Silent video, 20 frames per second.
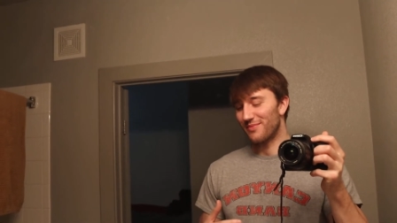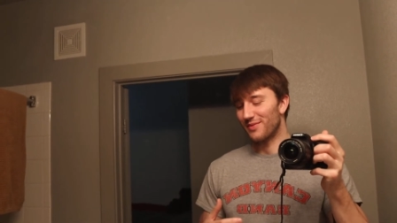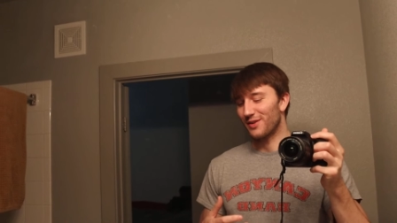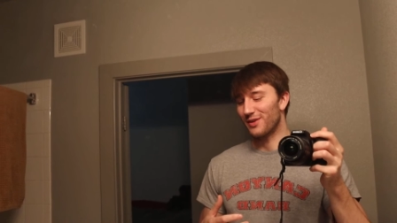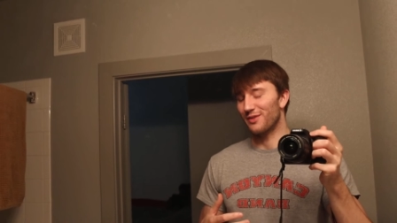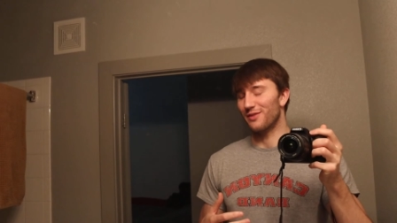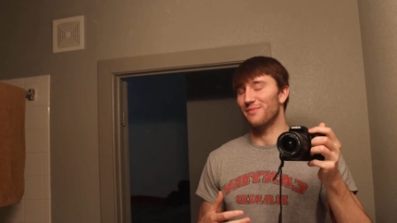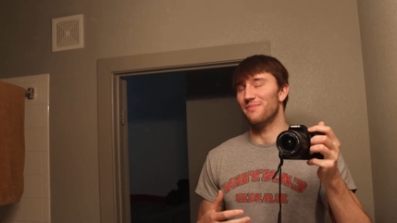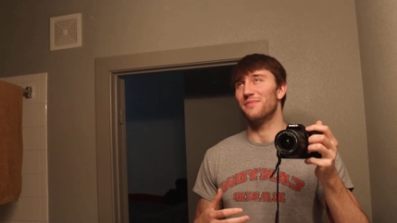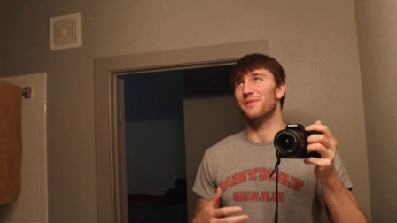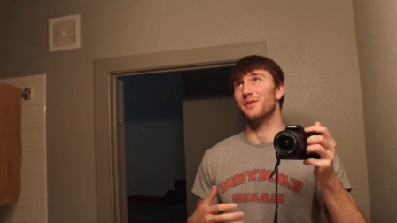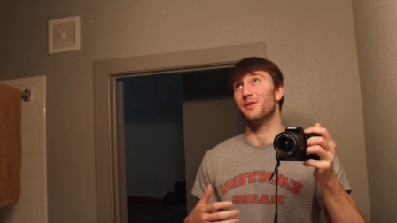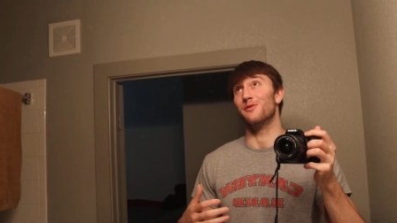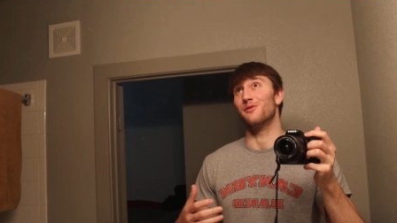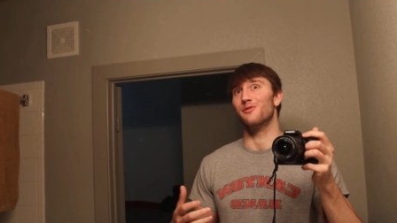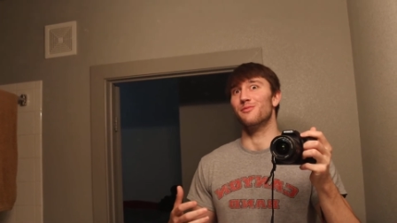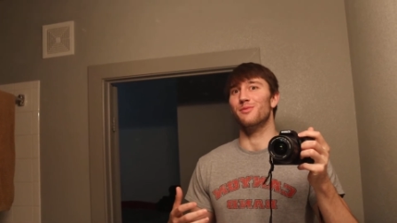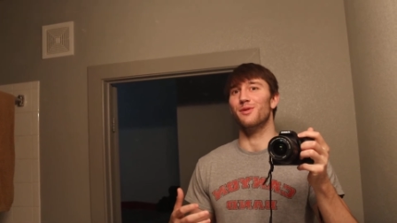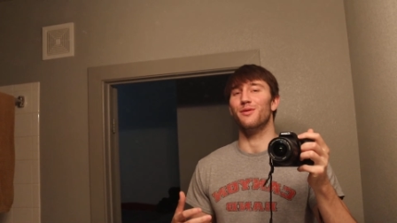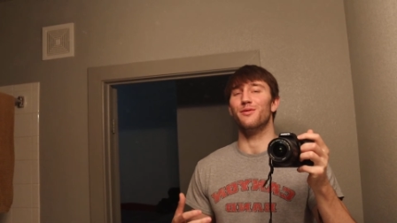or the
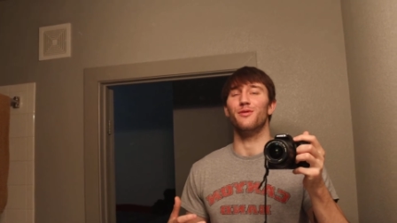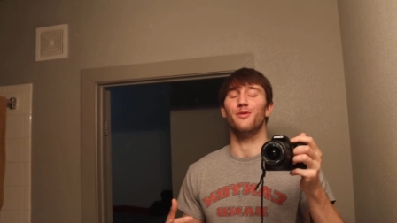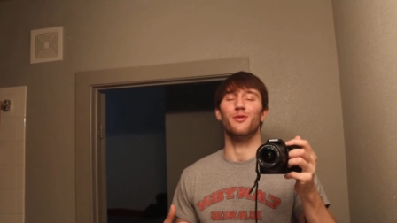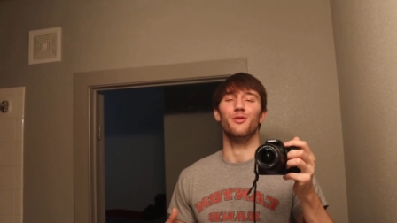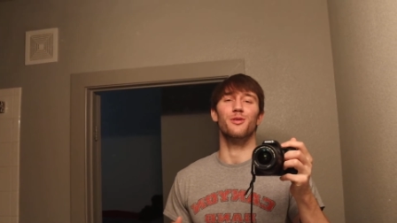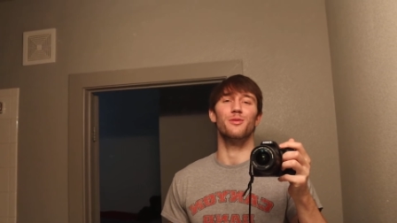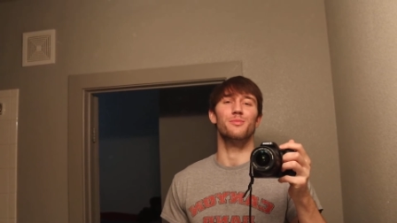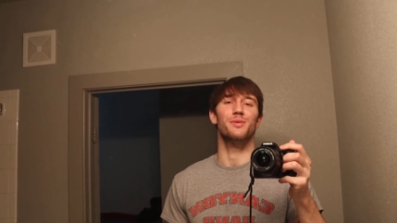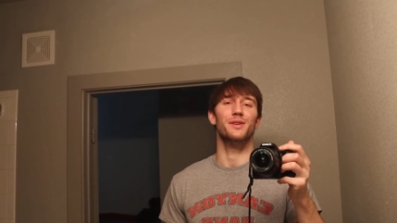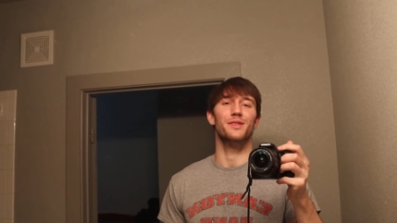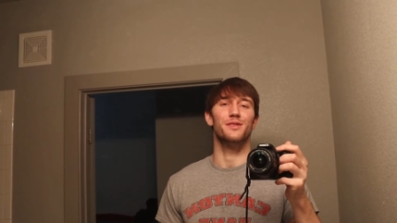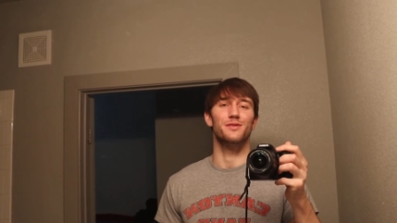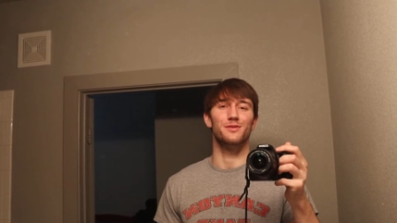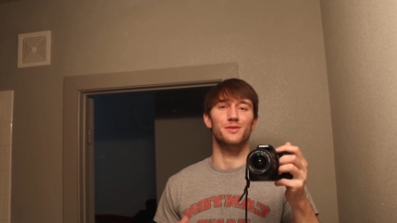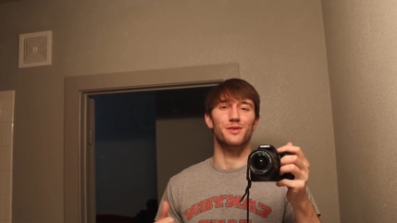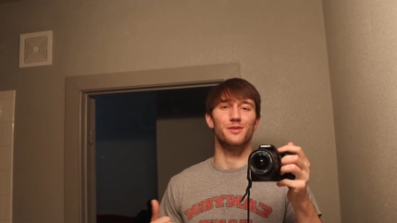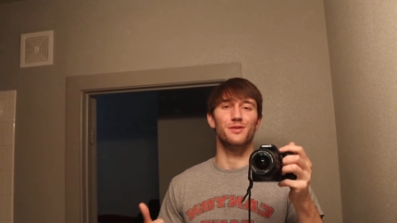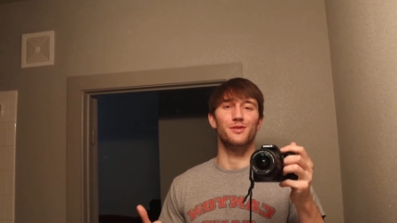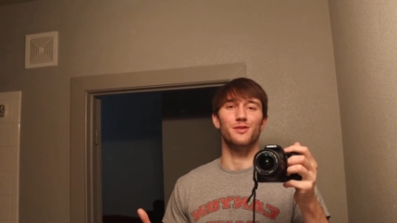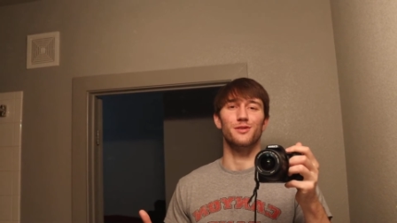group before, but there's
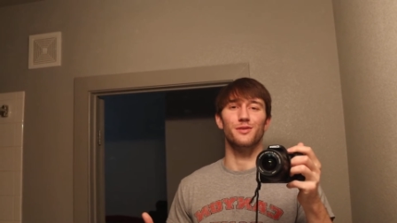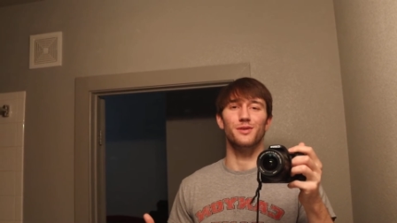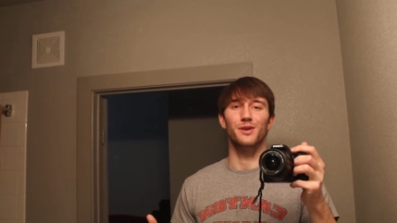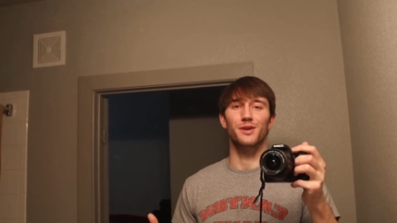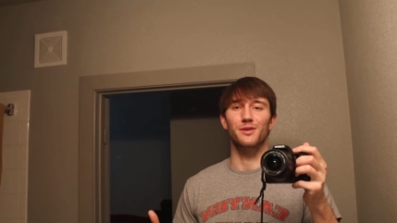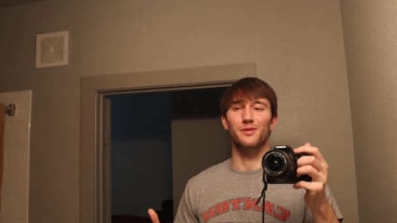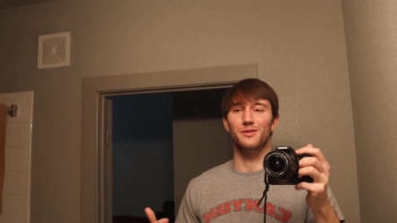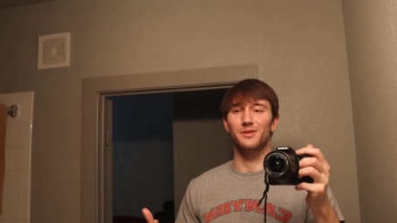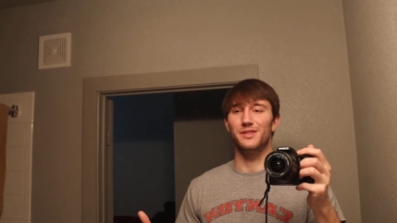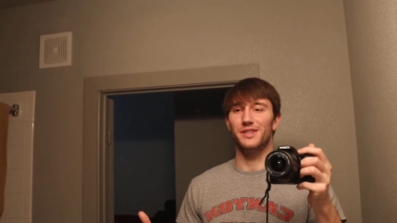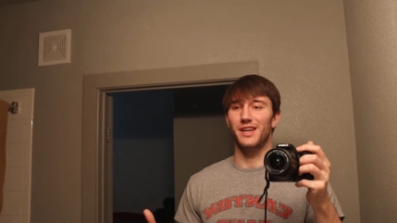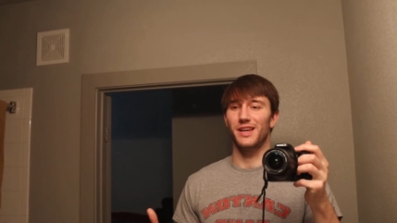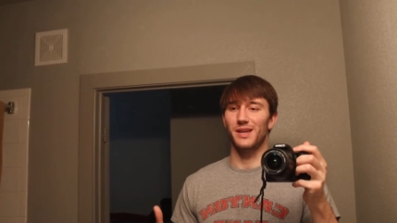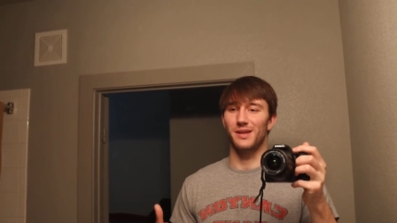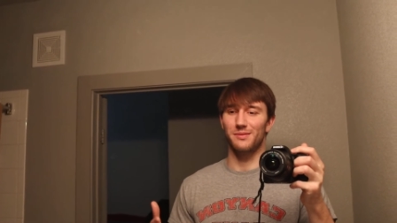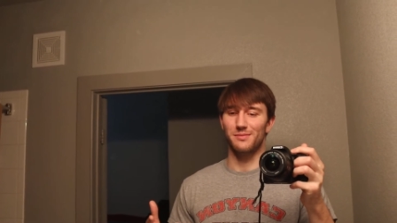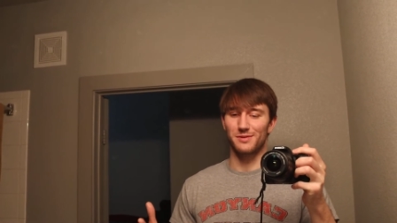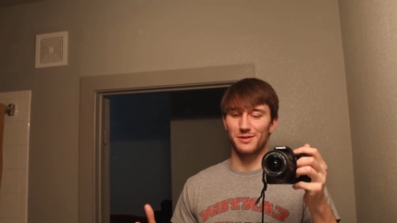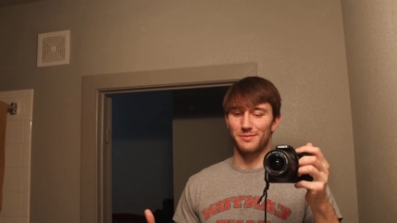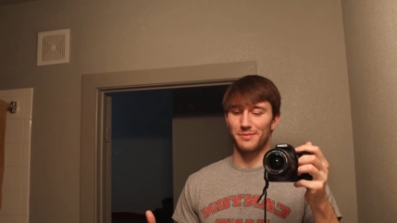Arturo,
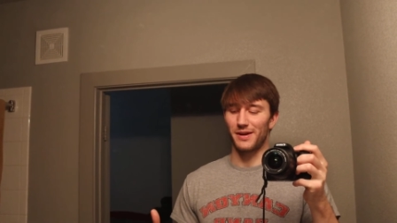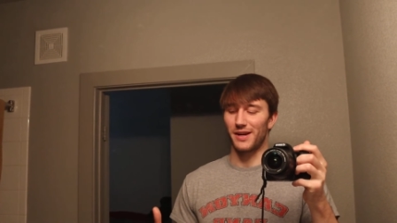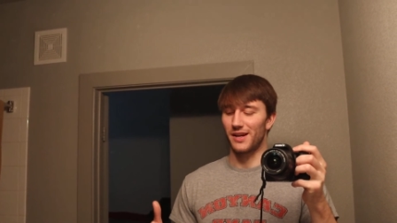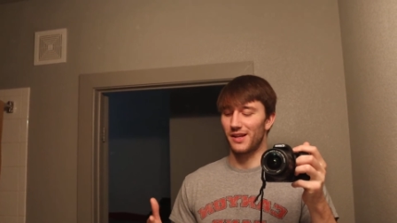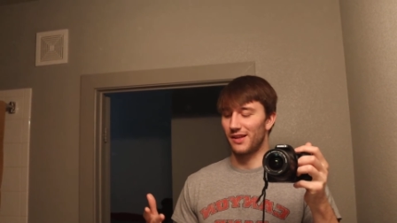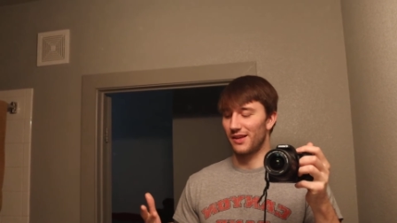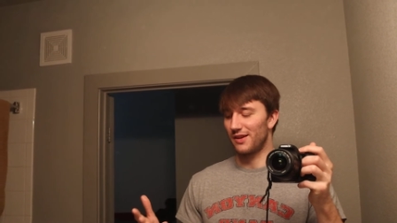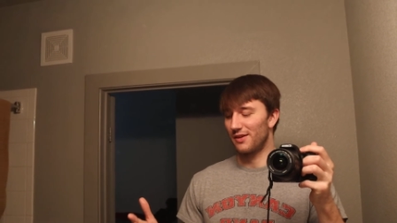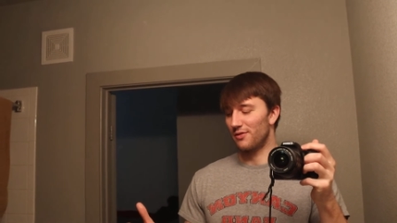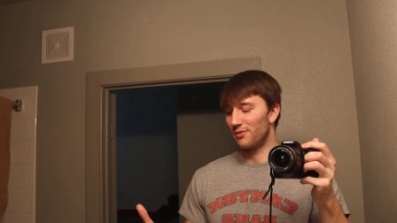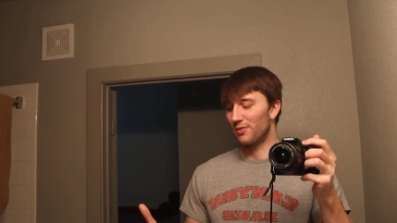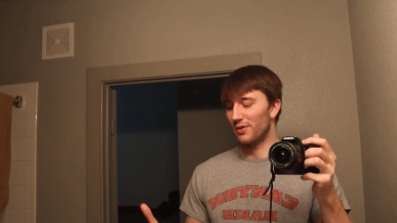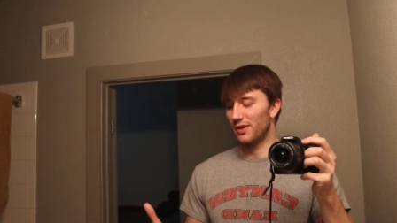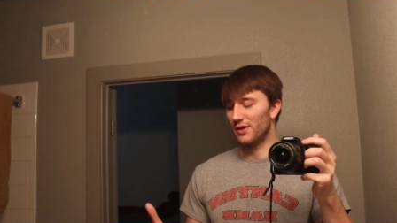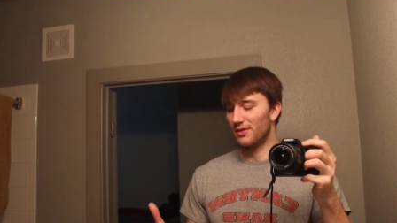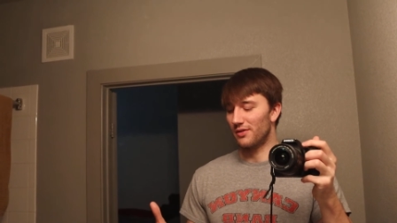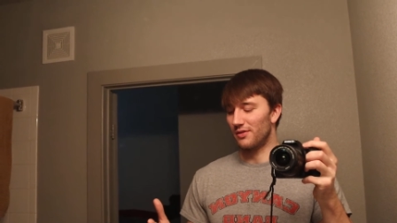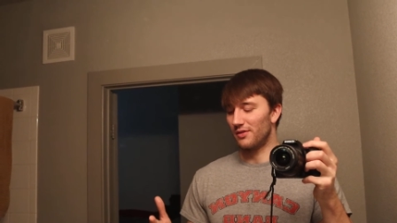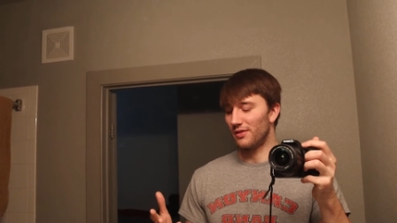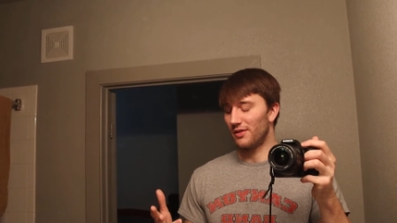James, Bailey,
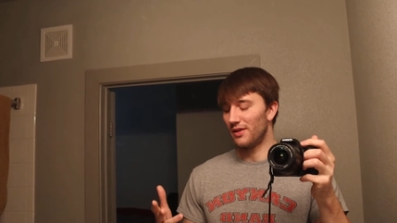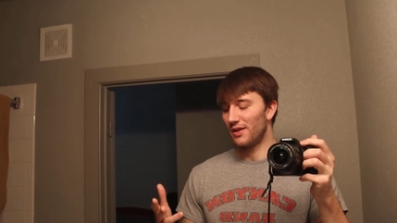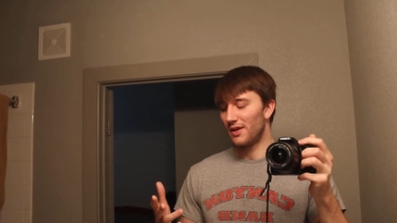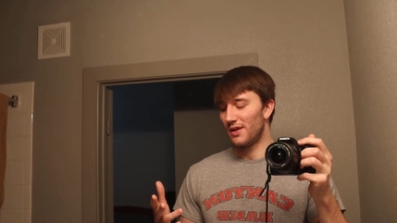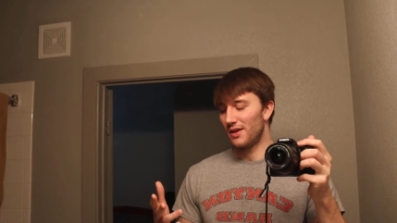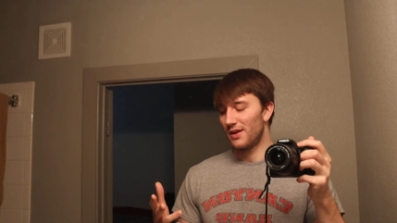Will,